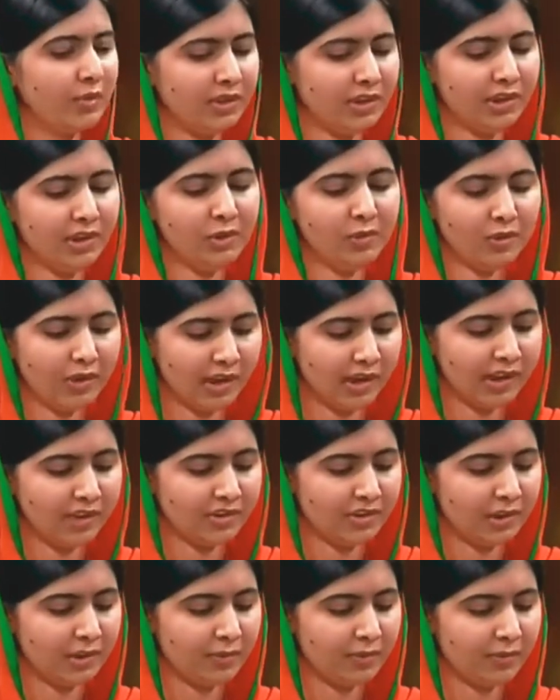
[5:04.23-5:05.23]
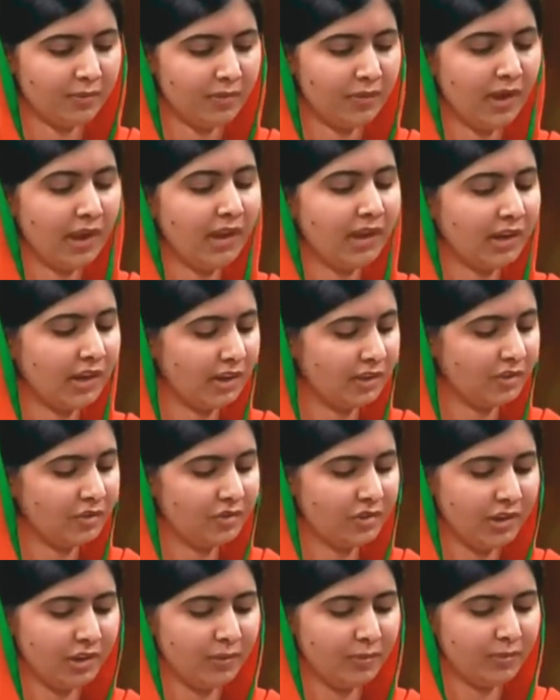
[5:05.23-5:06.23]
with the new culture and
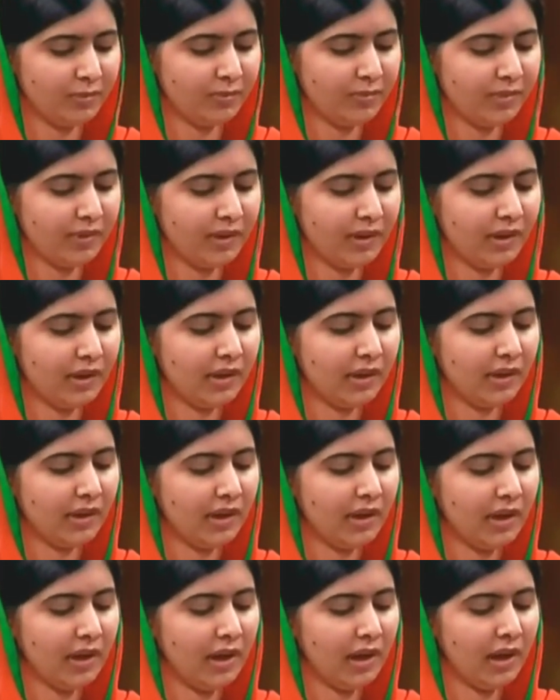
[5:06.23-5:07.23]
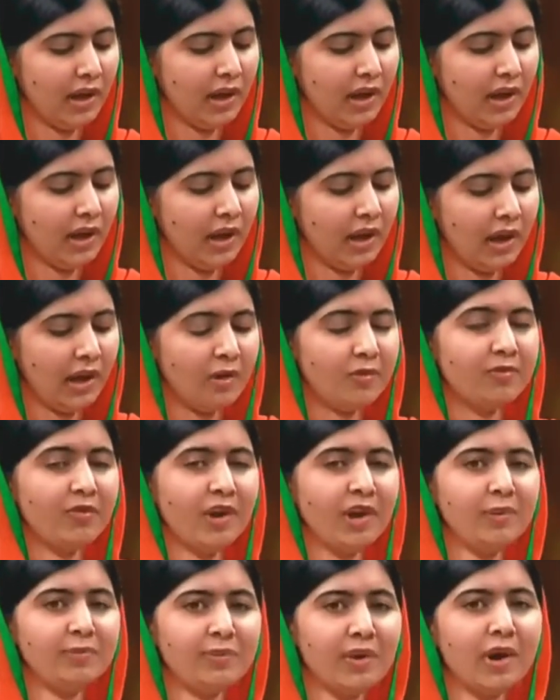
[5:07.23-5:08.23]
country. And I'm
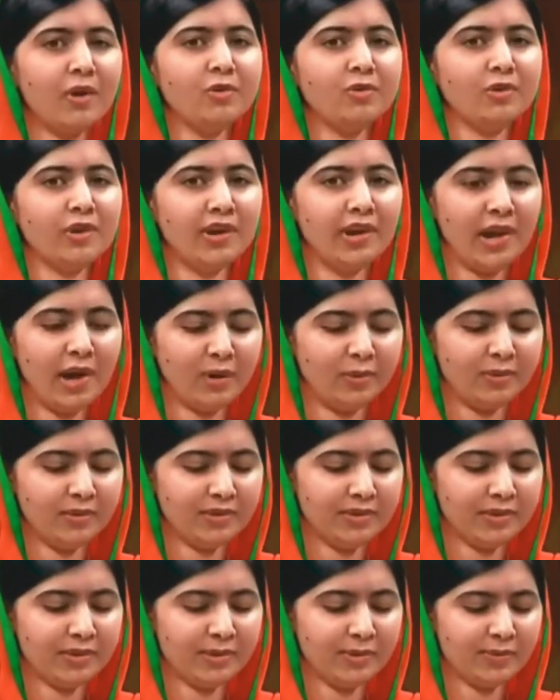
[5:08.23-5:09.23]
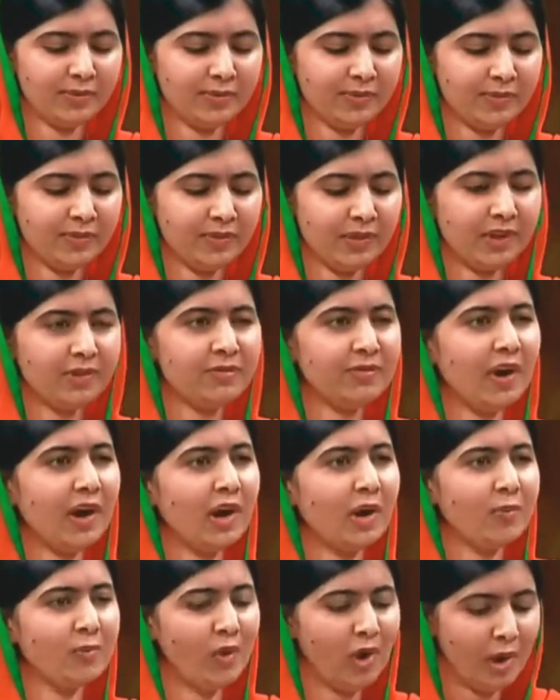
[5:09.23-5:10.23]
very proud to announce that
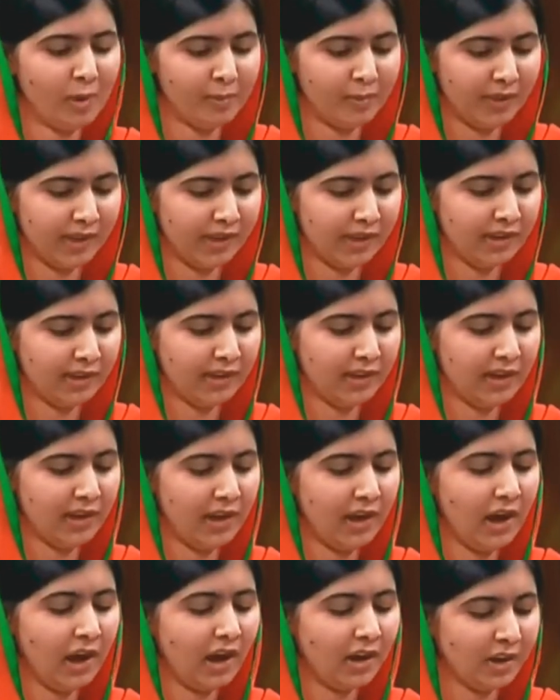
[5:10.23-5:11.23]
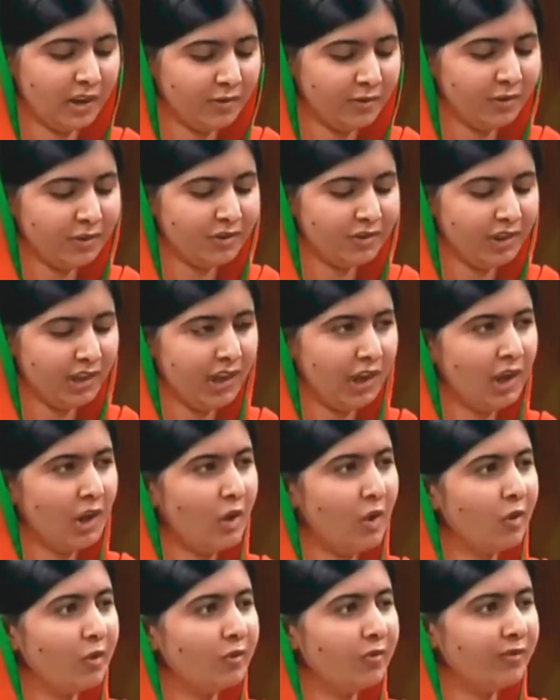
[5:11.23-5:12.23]
Farah Muhammad, a
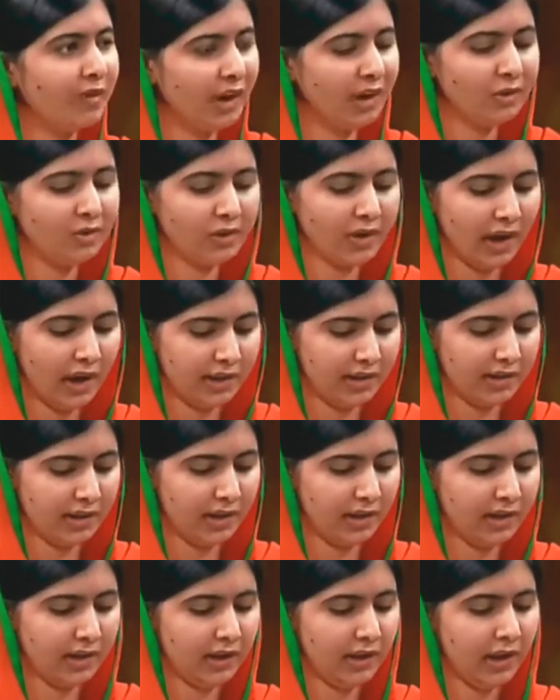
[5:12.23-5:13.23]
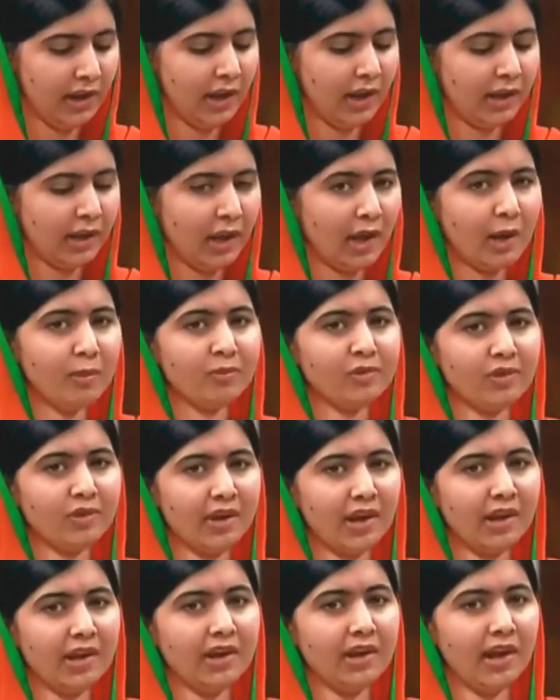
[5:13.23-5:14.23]
refugee who fled Uganda and came to
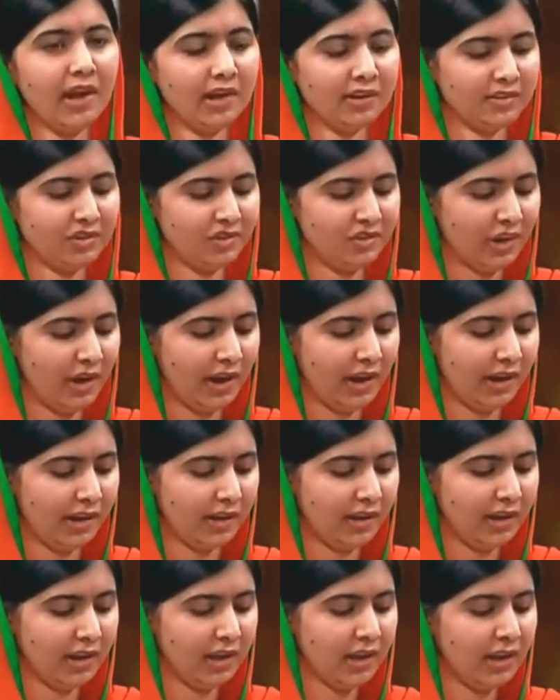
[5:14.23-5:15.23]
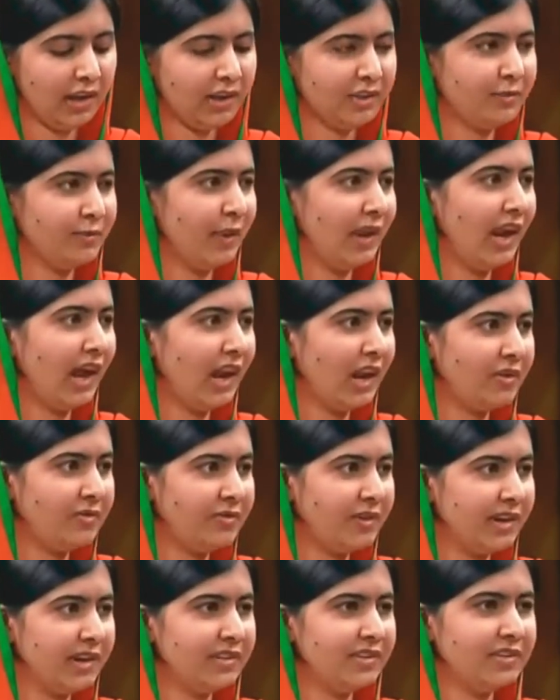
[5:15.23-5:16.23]
Canada as a child, is Malala
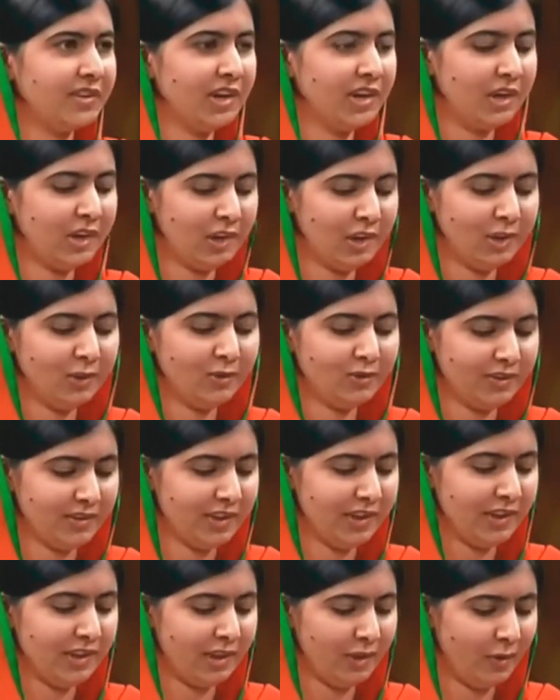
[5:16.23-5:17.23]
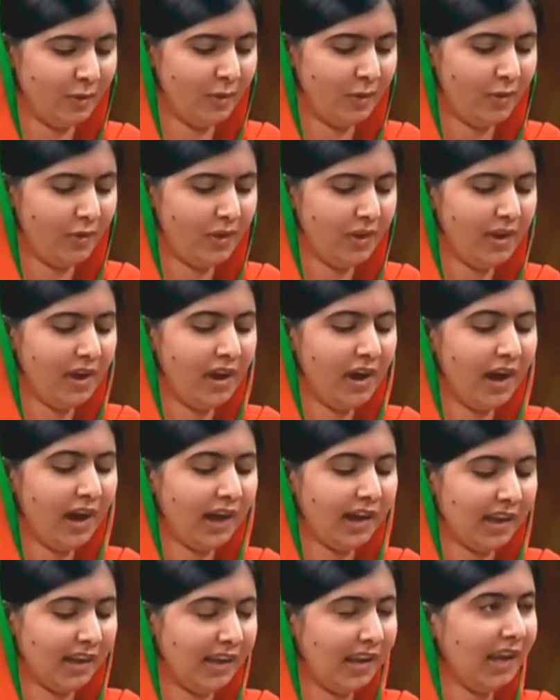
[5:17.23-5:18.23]
Fund's new CEO, a
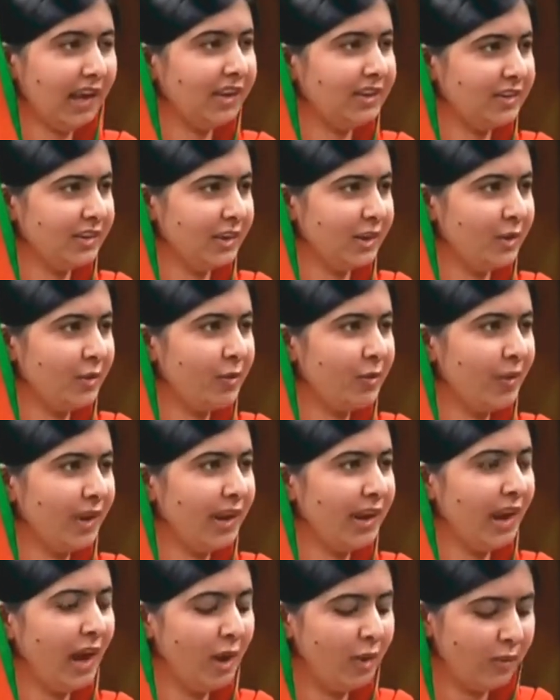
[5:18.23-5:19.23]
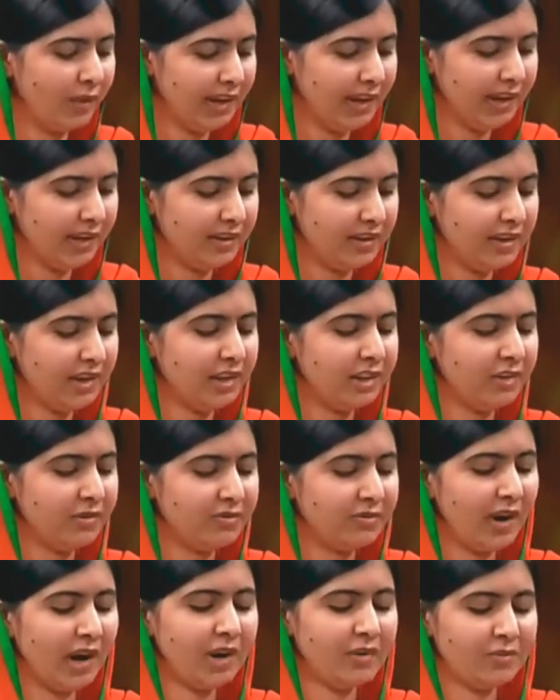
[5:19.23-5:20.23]
Canadian who will now lead the
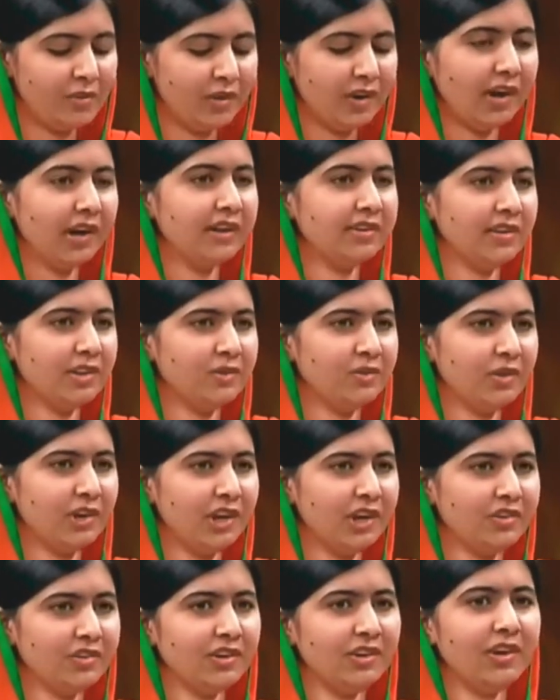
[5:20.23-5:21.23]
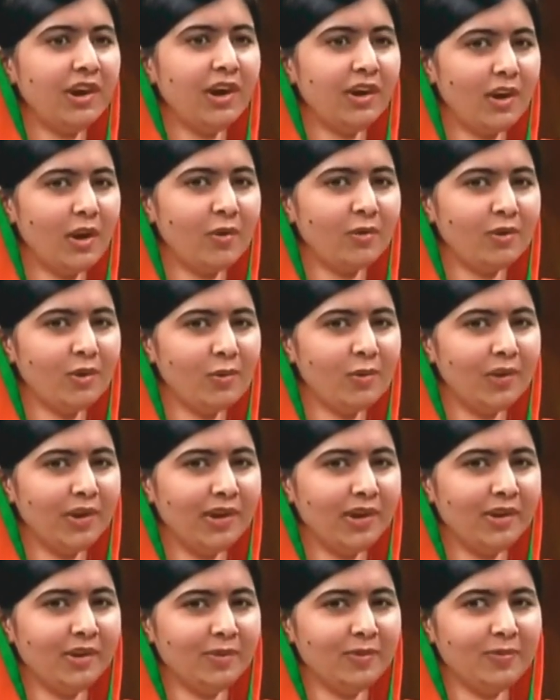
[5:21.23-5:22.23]
fight for girls' education around the
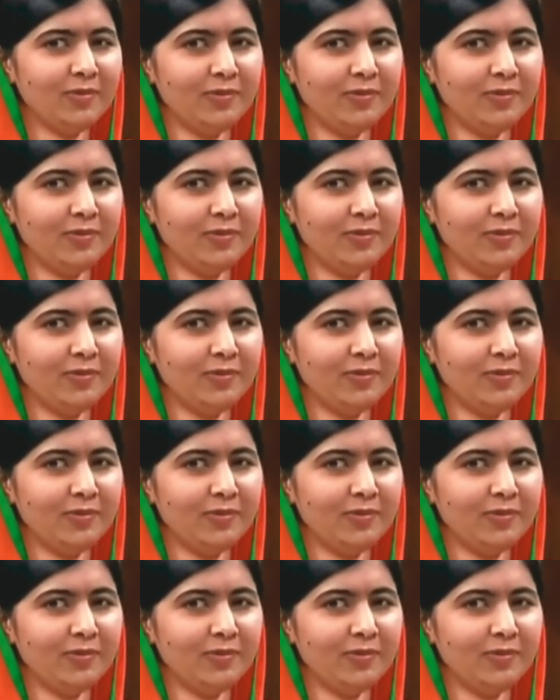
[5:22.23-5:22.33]
world.